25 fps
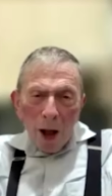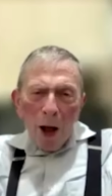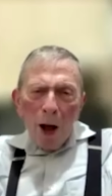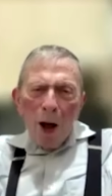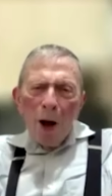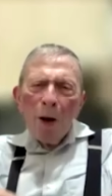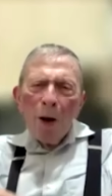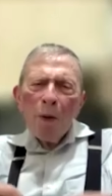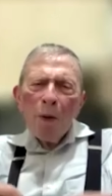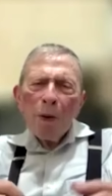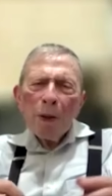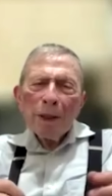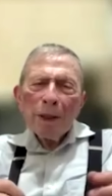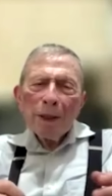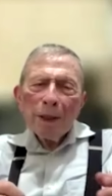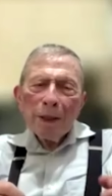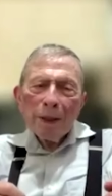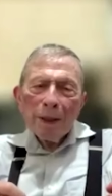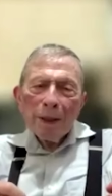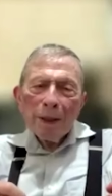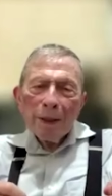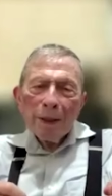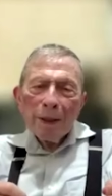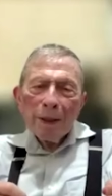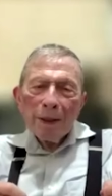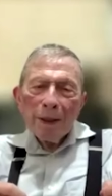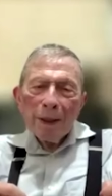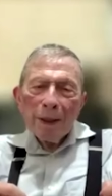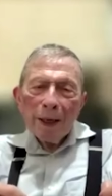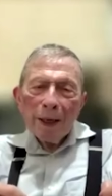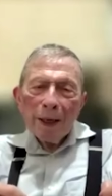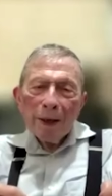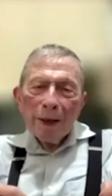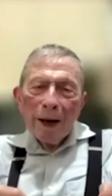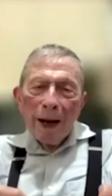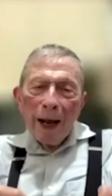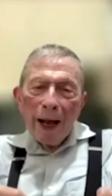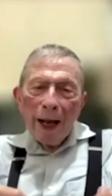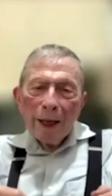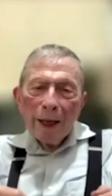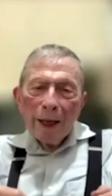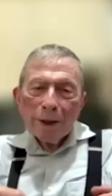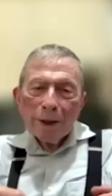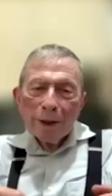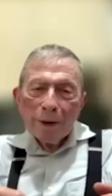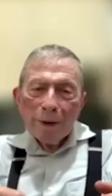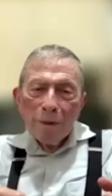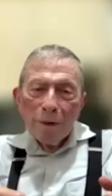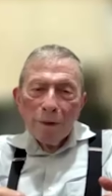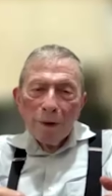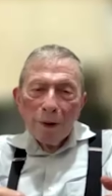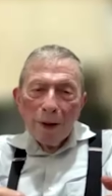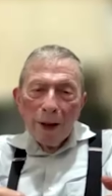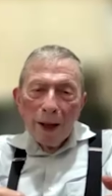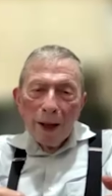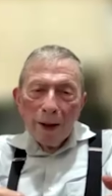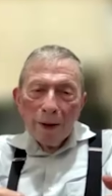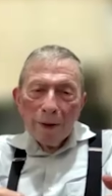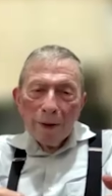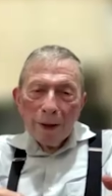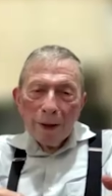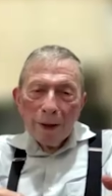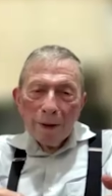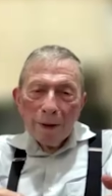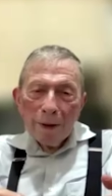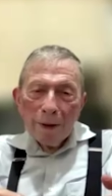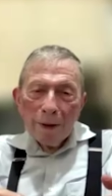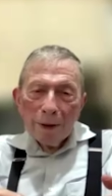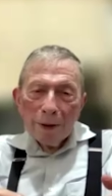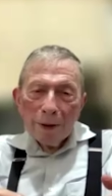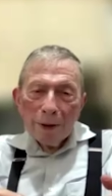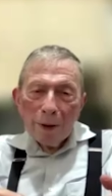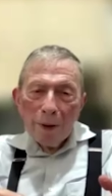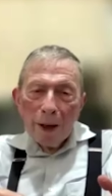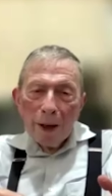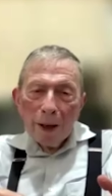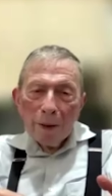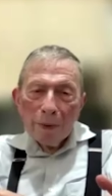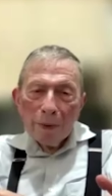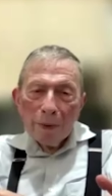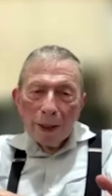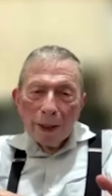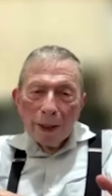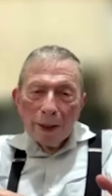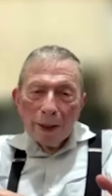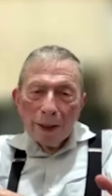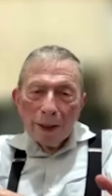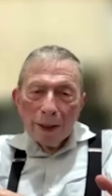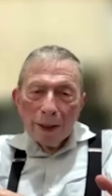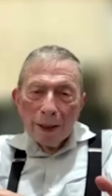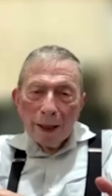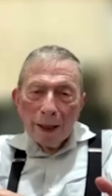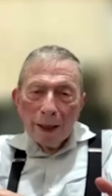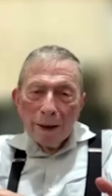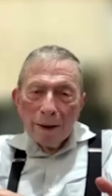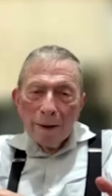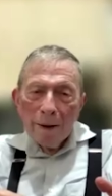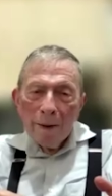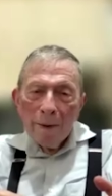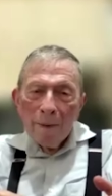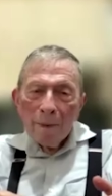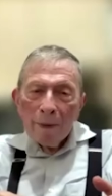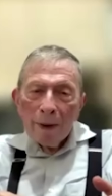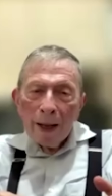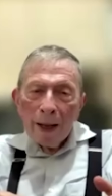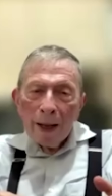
Oh, we didn't dare ask for that, so I played it again,